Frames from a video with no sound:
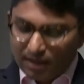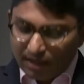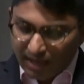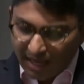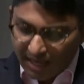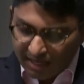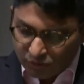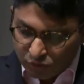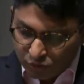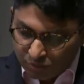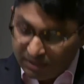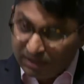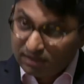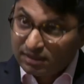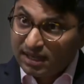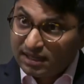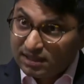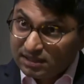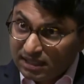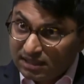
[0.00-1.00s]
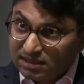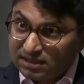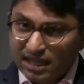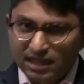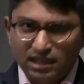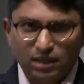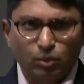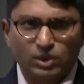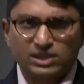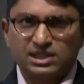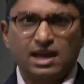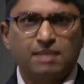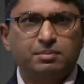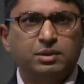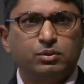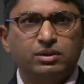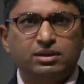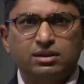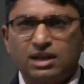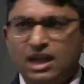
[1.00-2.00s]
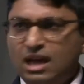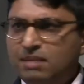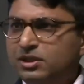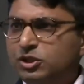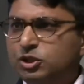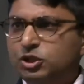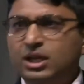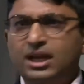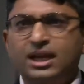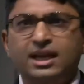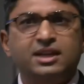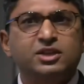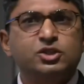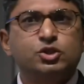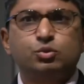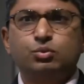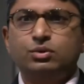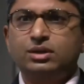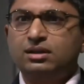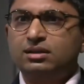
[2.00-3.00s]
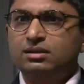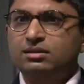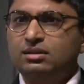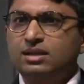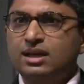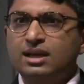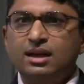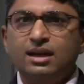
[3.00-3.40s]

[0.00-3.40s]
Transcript: And to me, that is exactly what's happening with climate change, with